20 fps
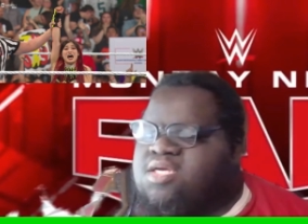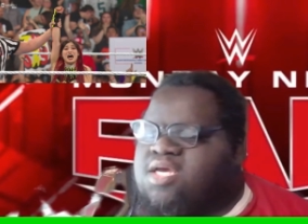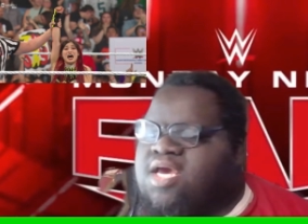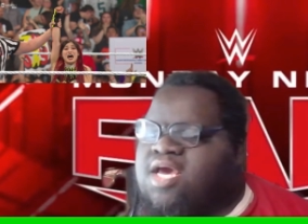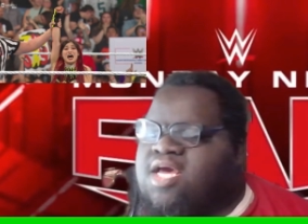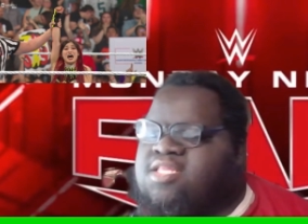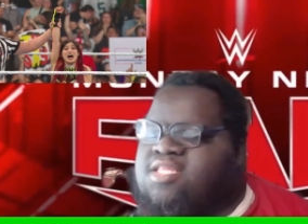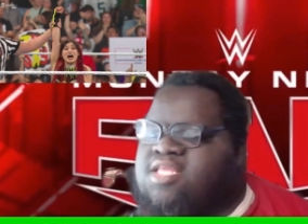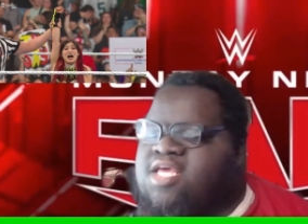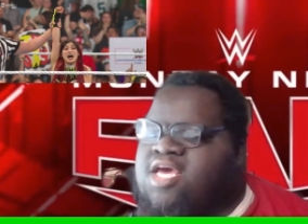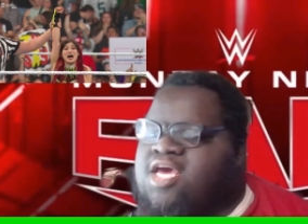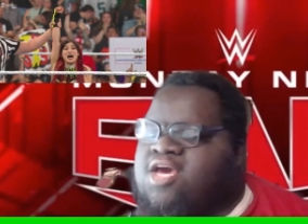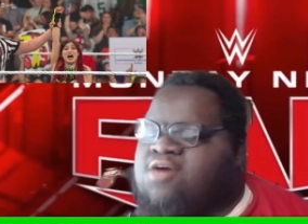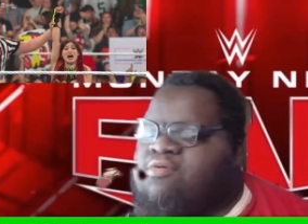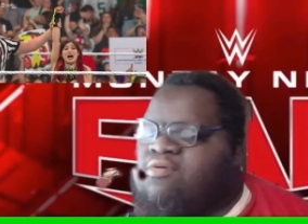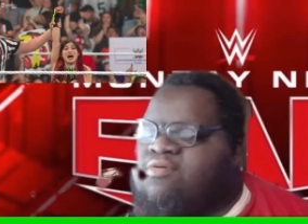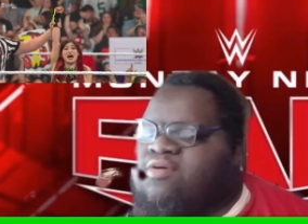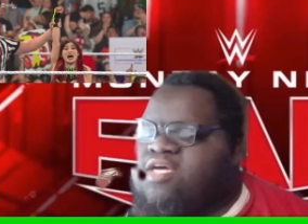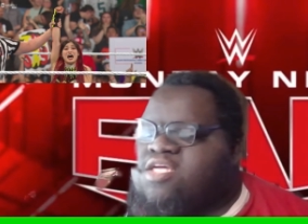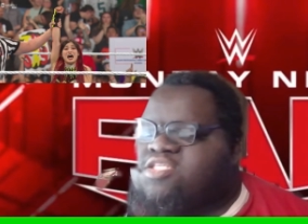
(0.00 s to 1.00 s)
And then
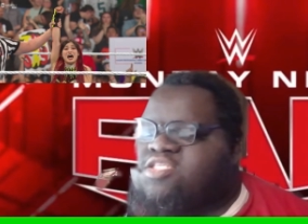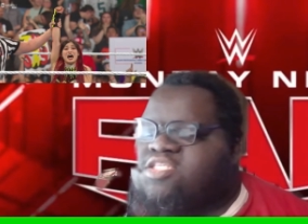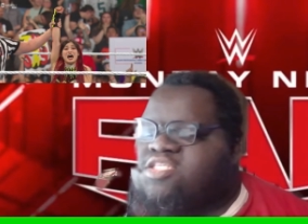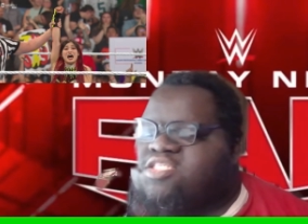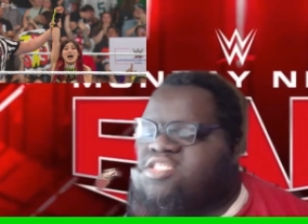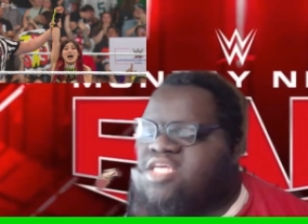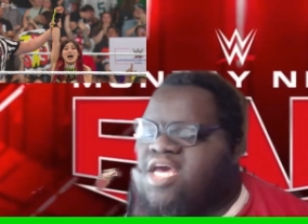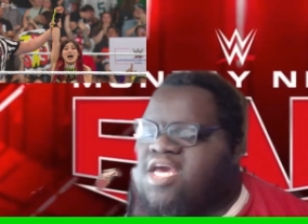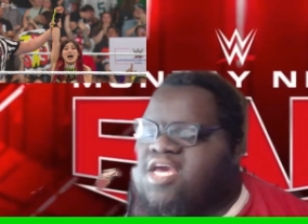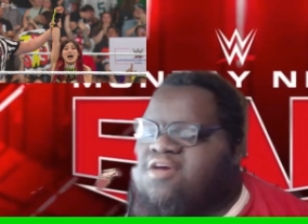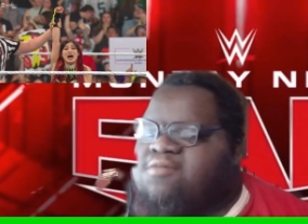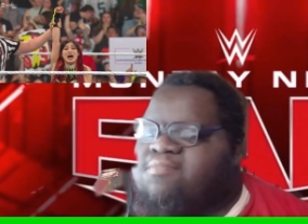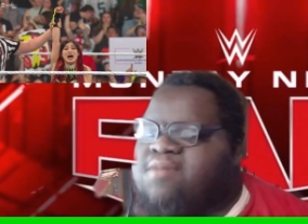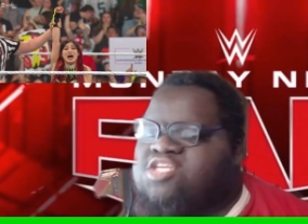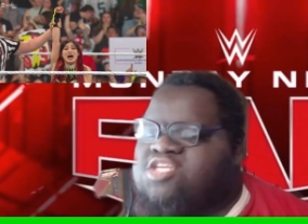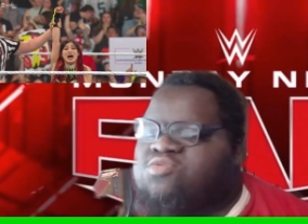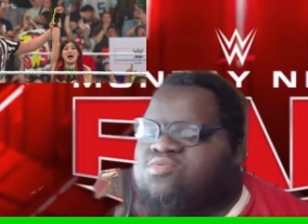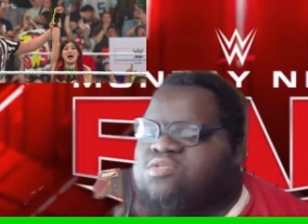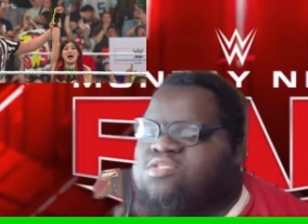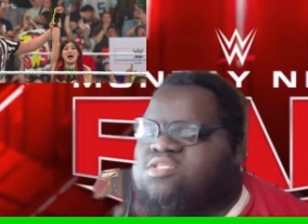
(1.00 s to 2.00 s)
we'll get to the second
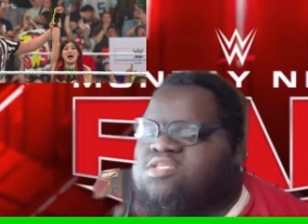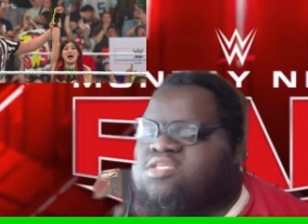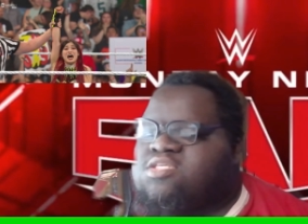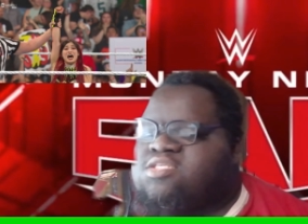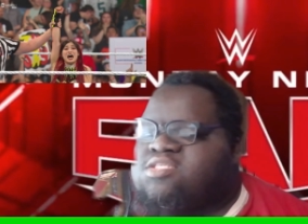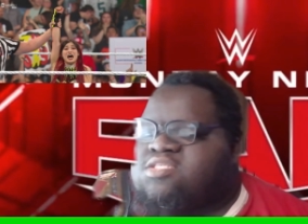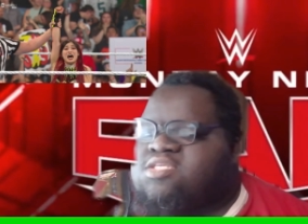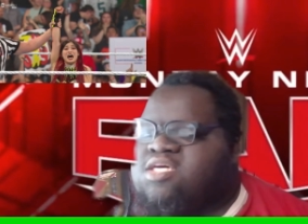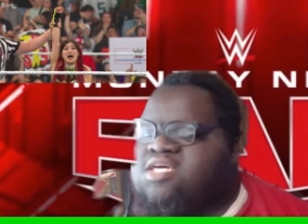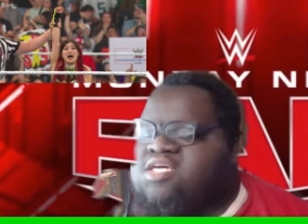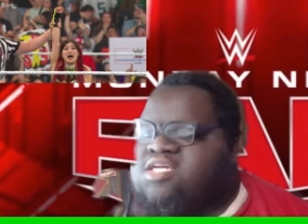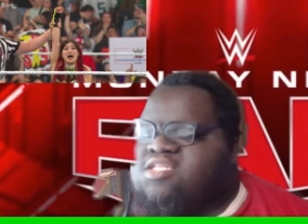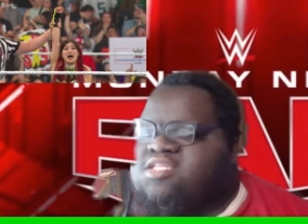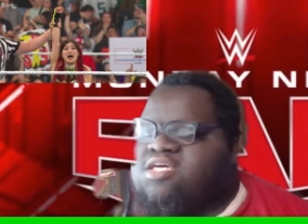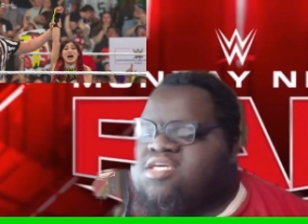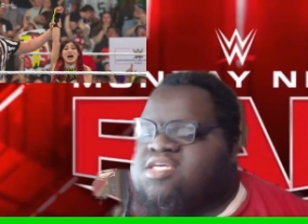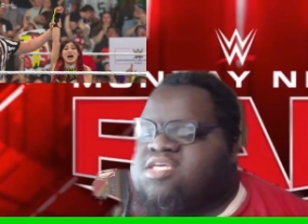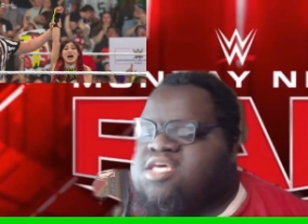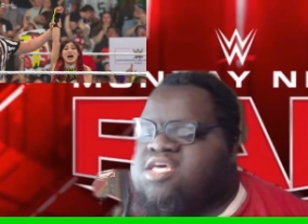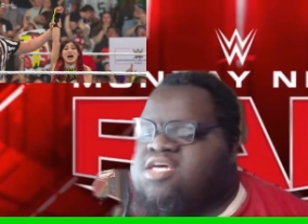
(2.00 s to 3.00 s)
match, which is
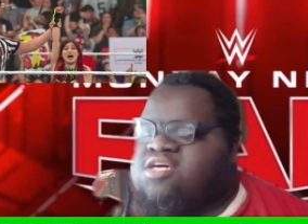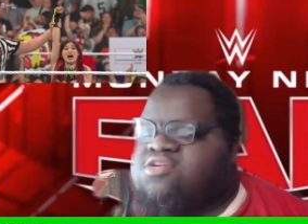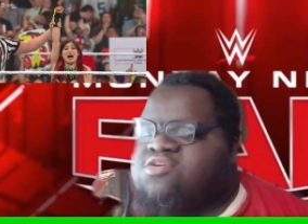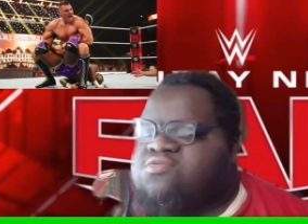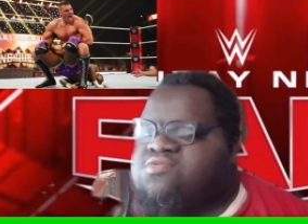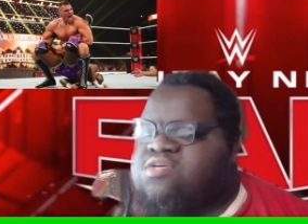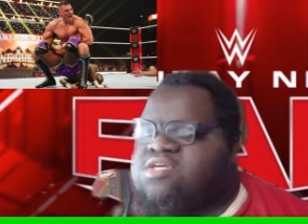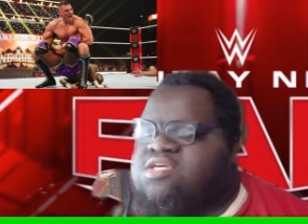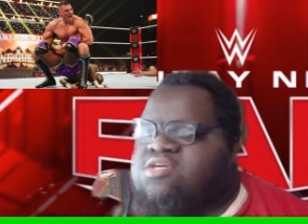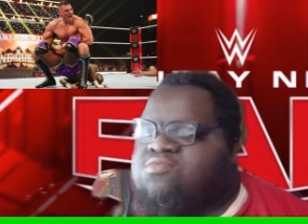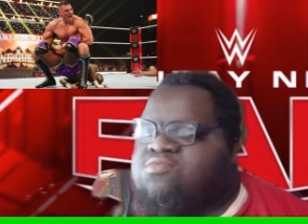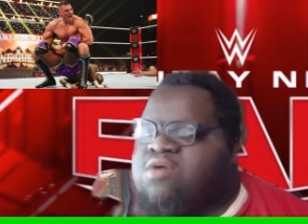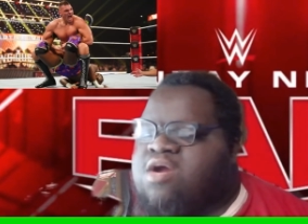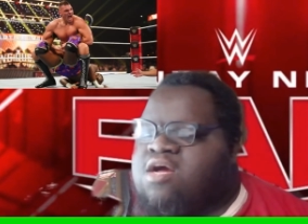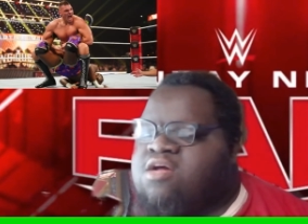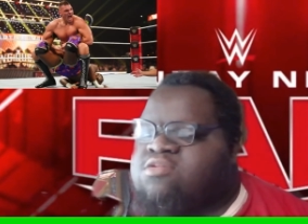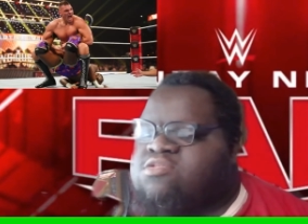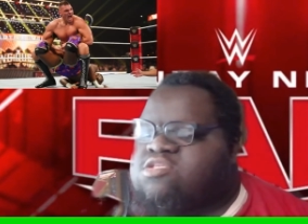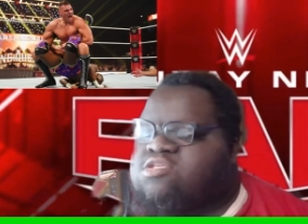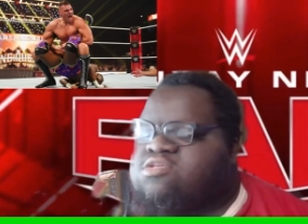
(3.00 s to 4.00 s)
the King of the Ring
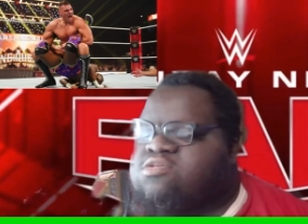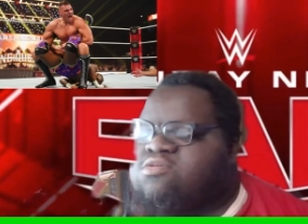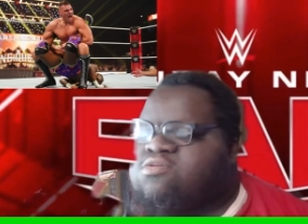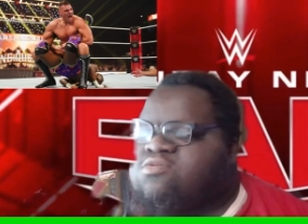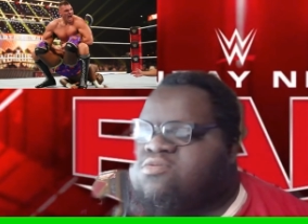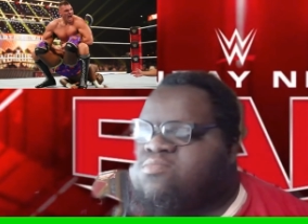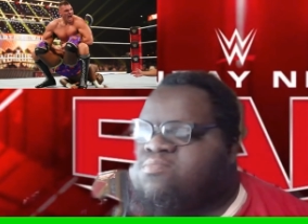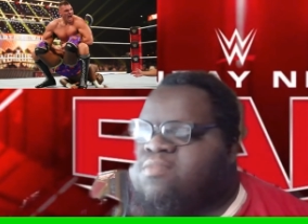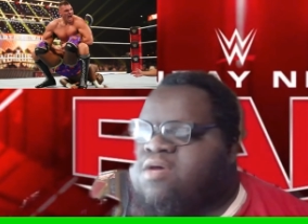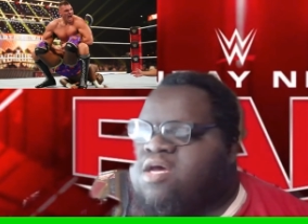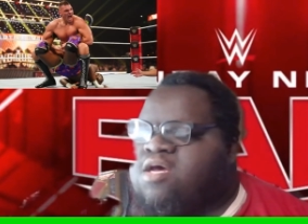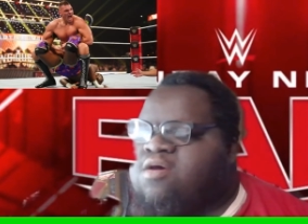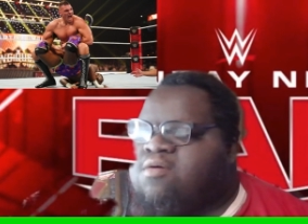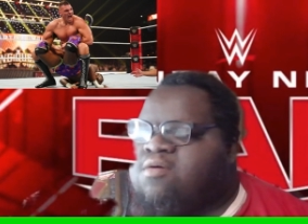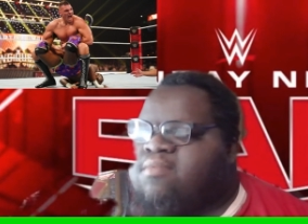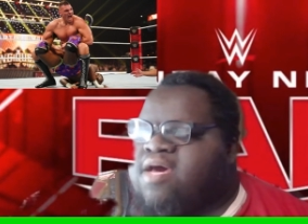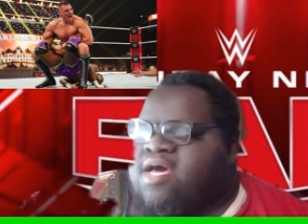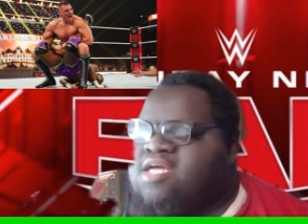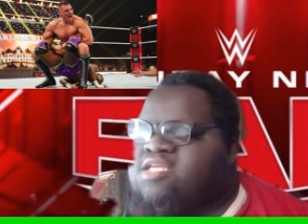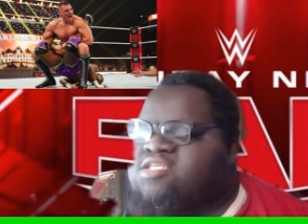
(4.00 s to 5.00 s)
round 2
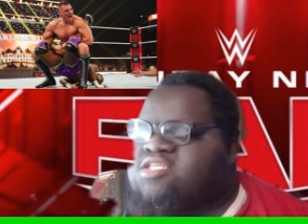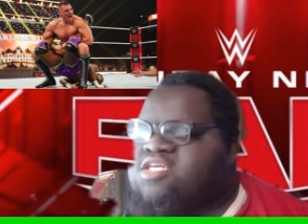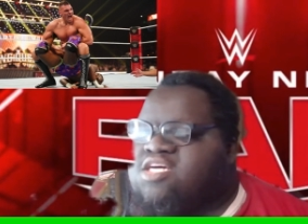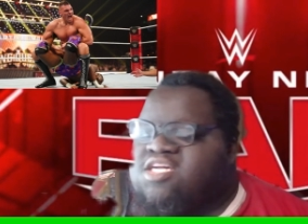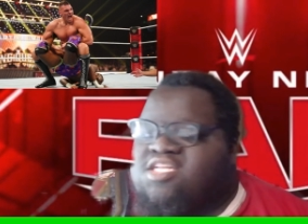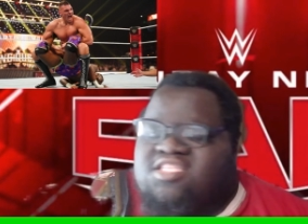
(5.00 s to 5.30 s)
match.